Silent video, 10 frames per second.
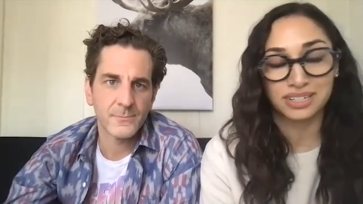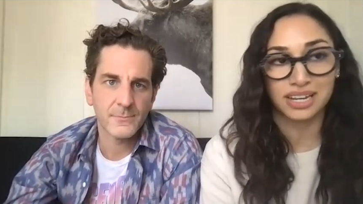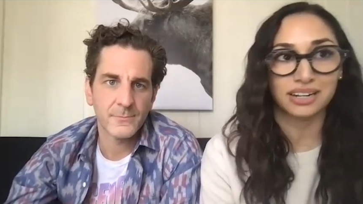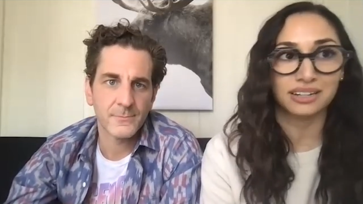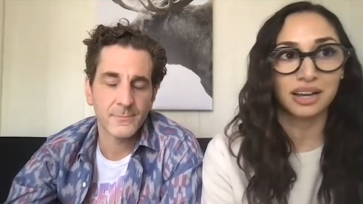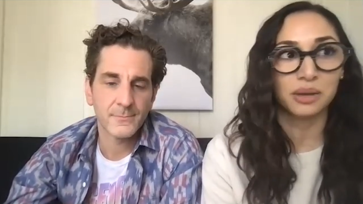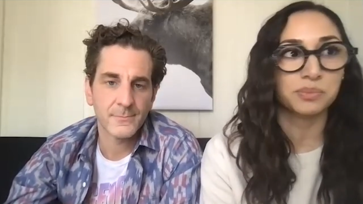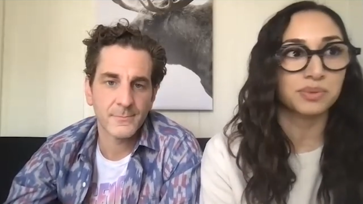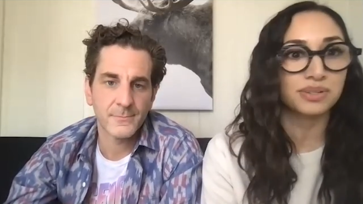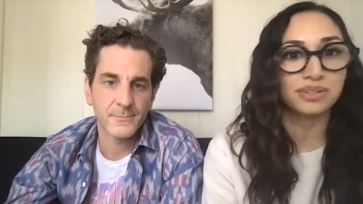Speaker 1: kind of
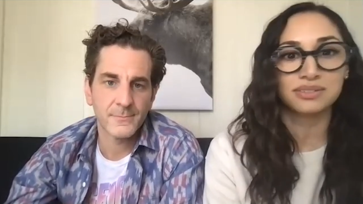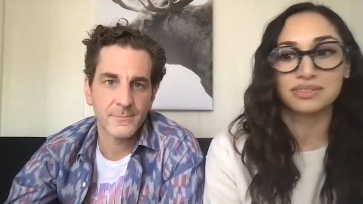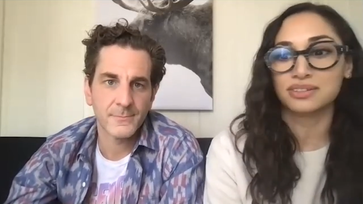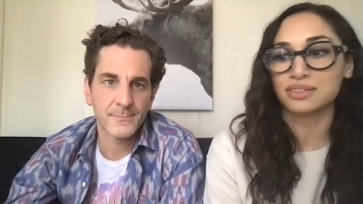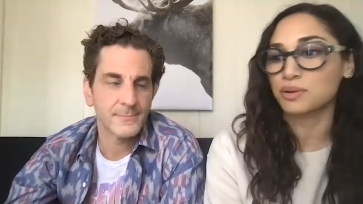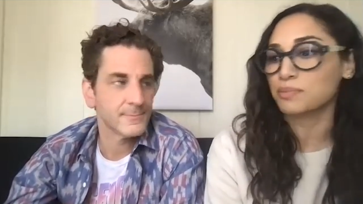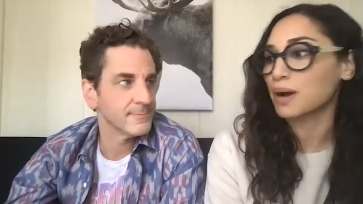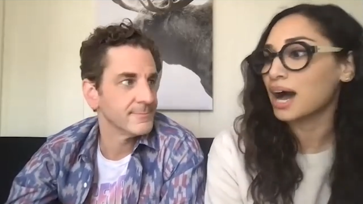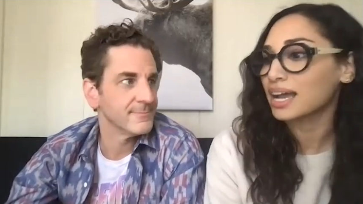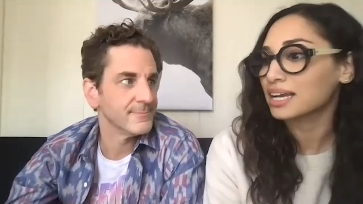comes to their
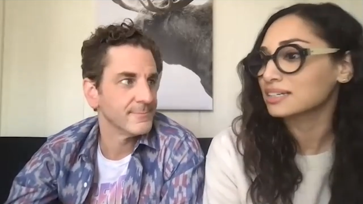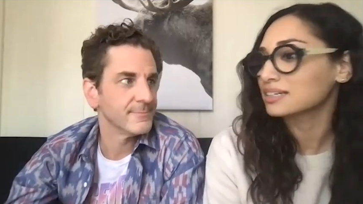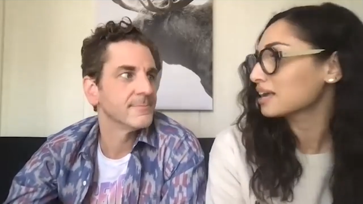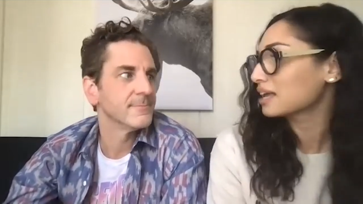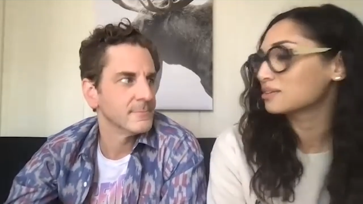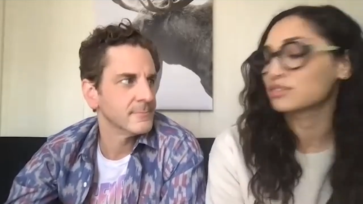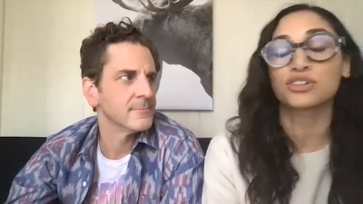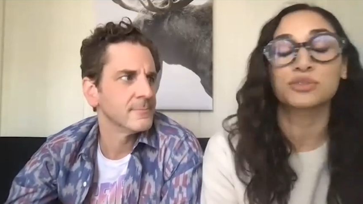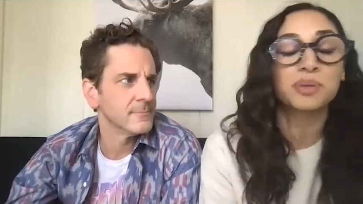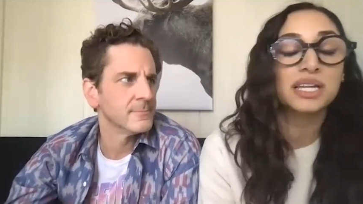mind. And
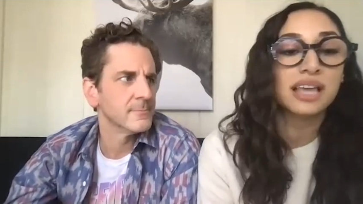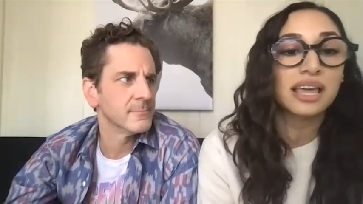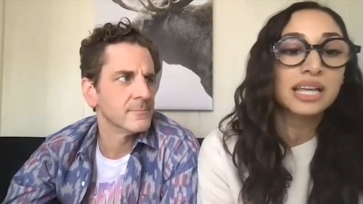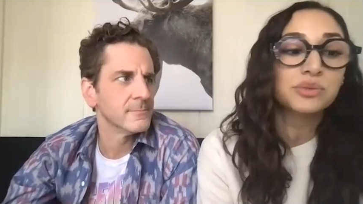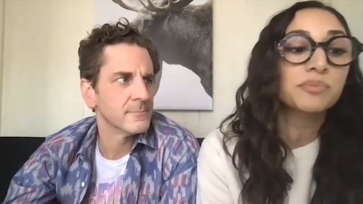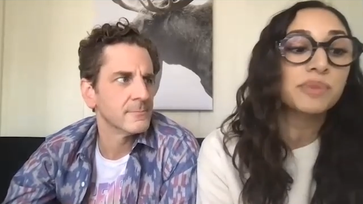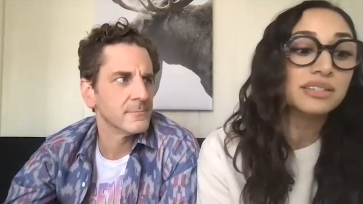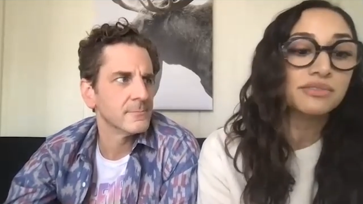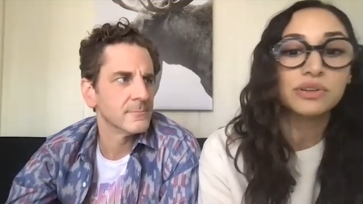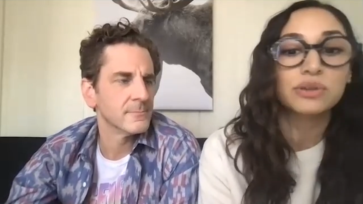just because, and that's what makes
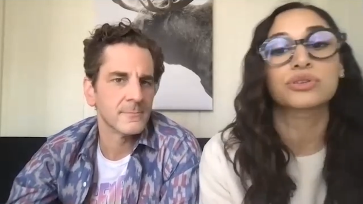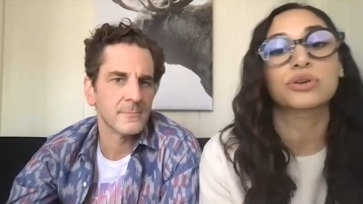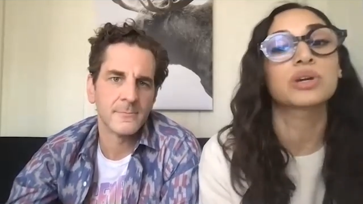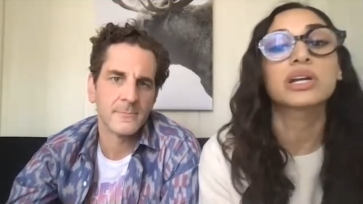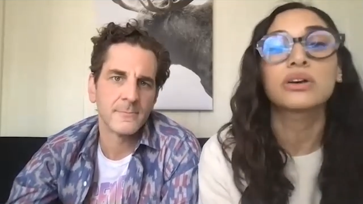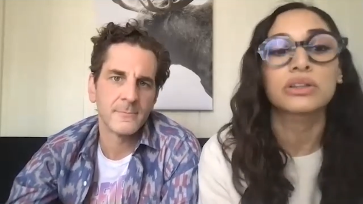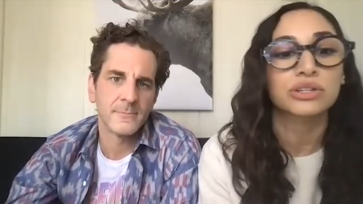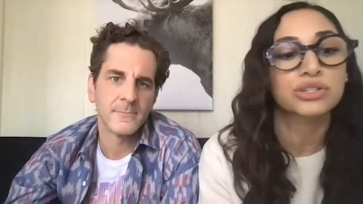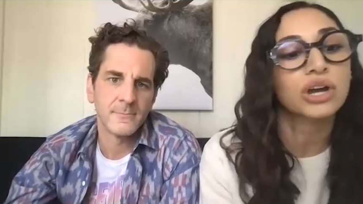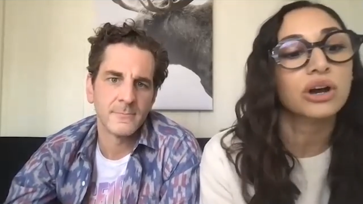it feel so real in
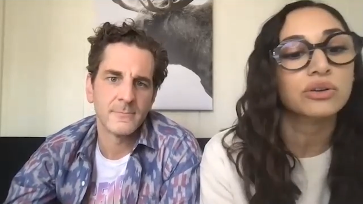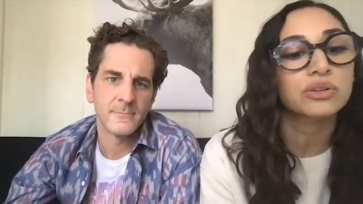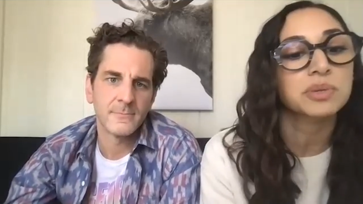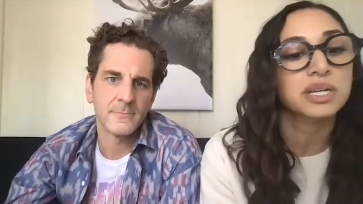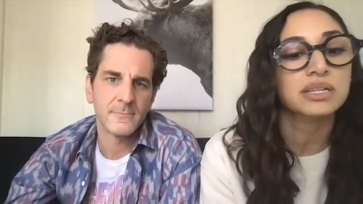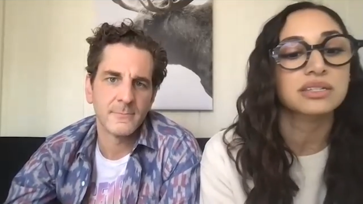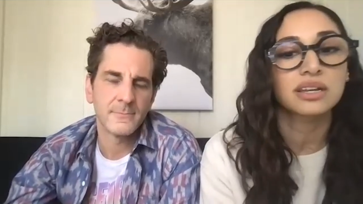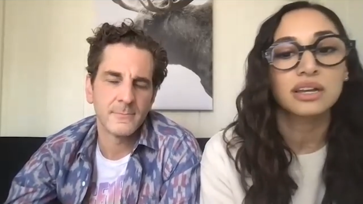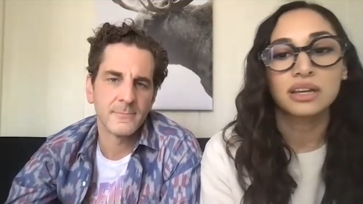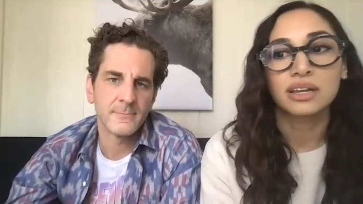the show, is because
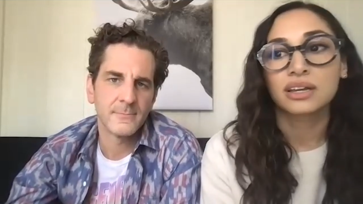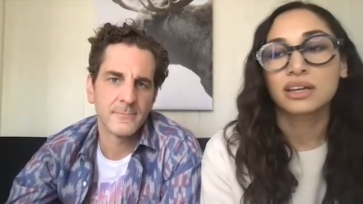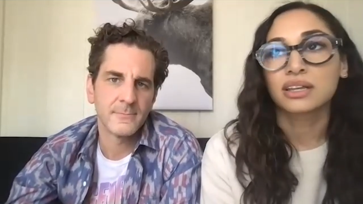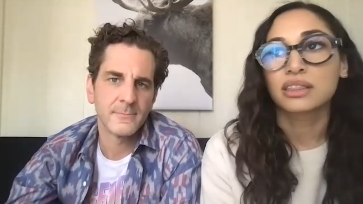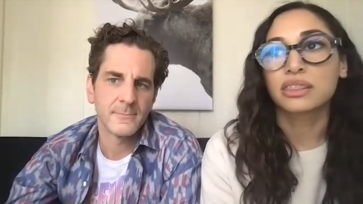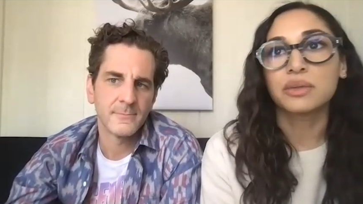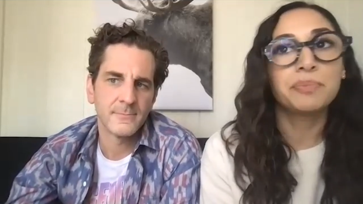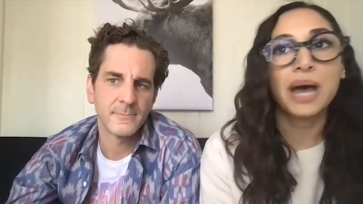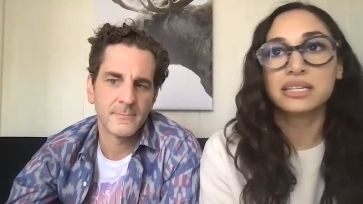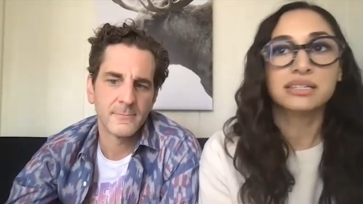the
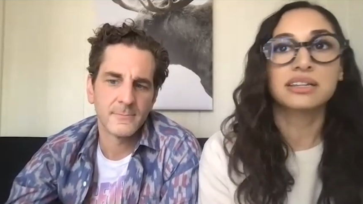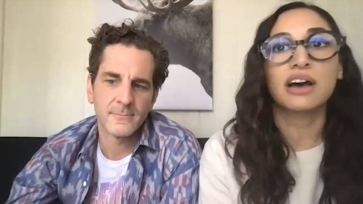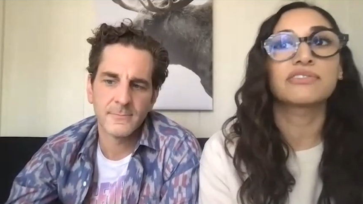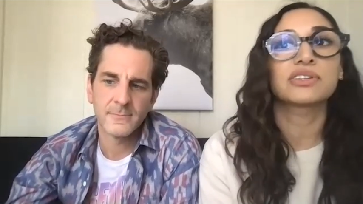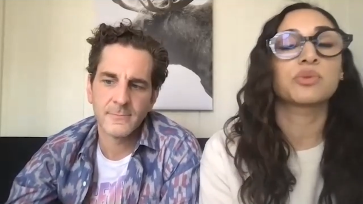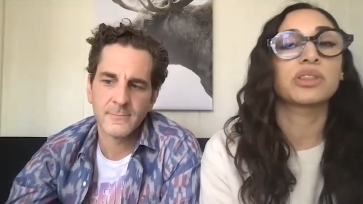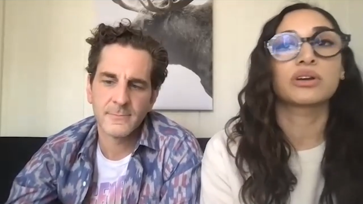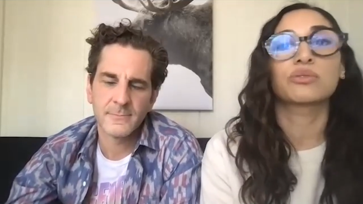best stuff is when they're